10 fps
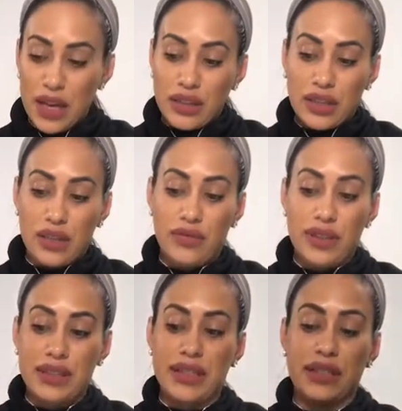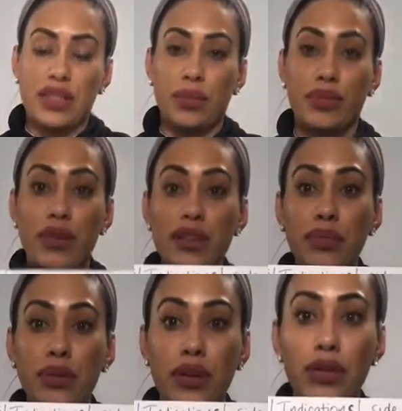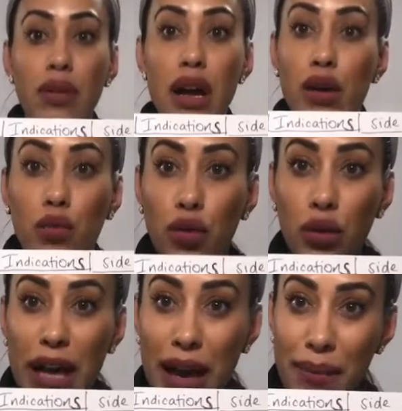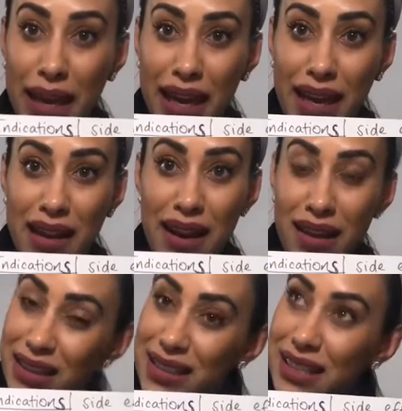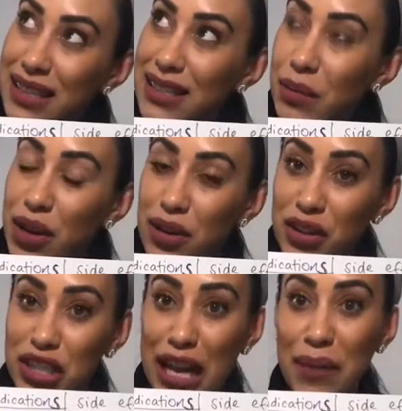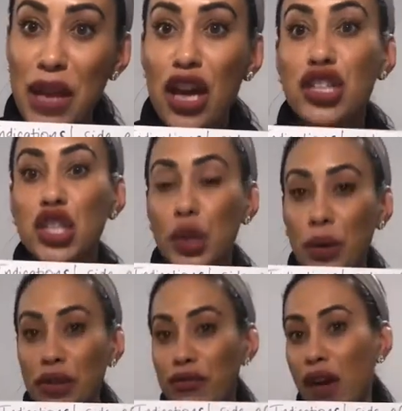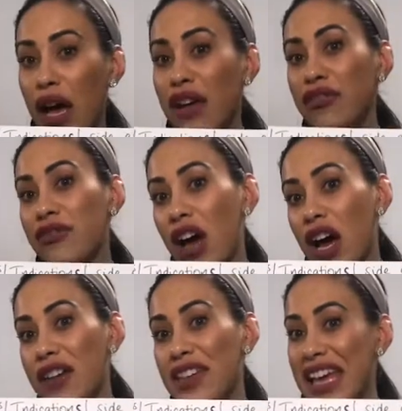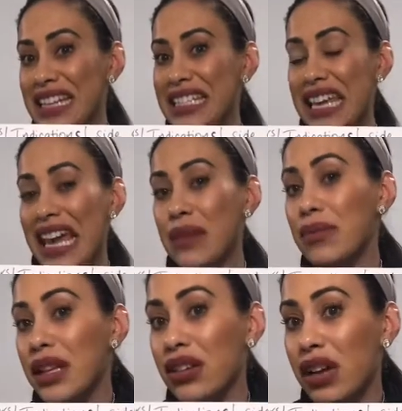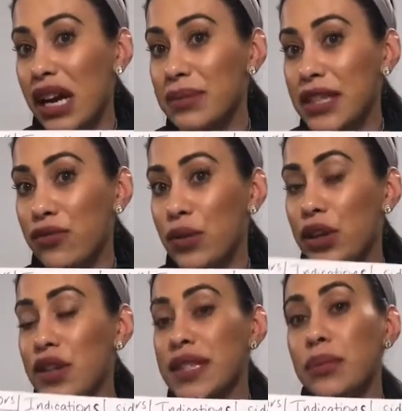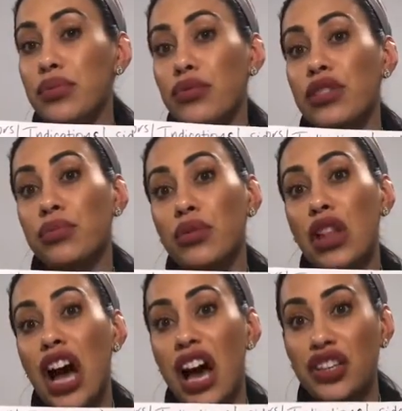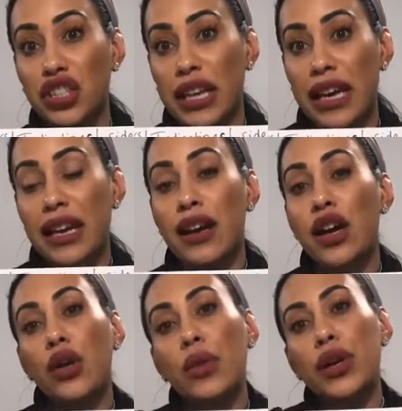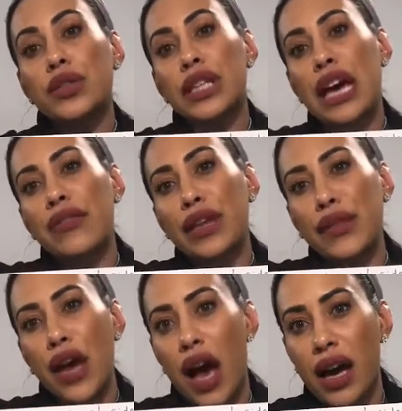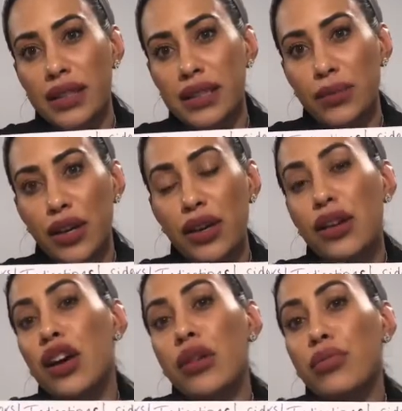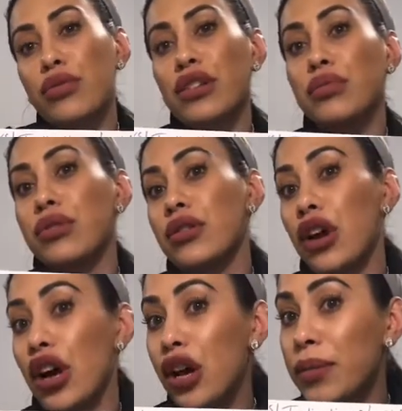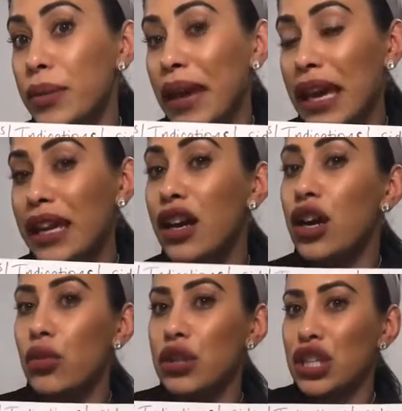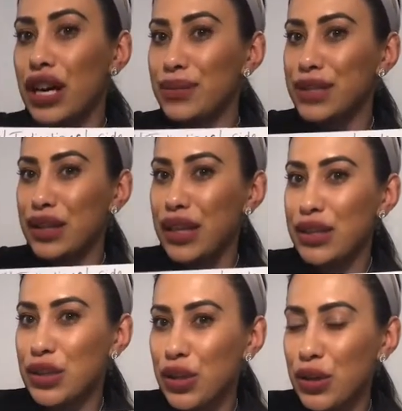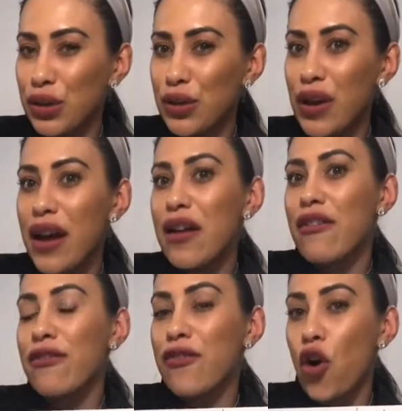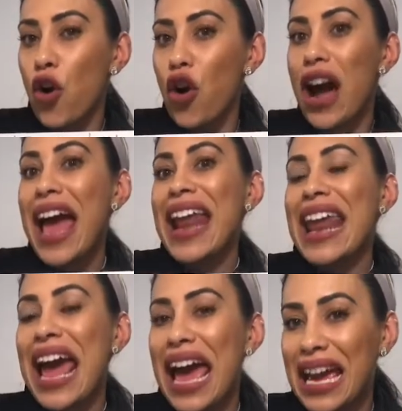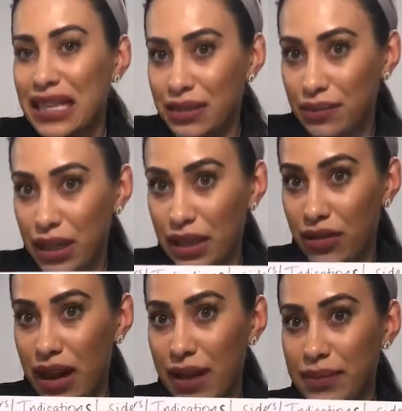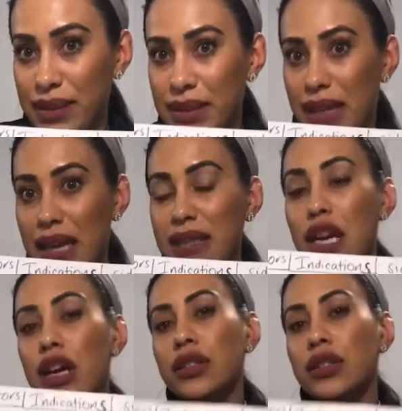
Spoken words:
So for instance, your perindopril will come in, testing my knowledge now, 2.5, 5, and 10 milligrams if we're using perindopril arginine. We also have the other isomer, perindopril erbumine, which comes in the 2, 4, and 8 milligrams, yes?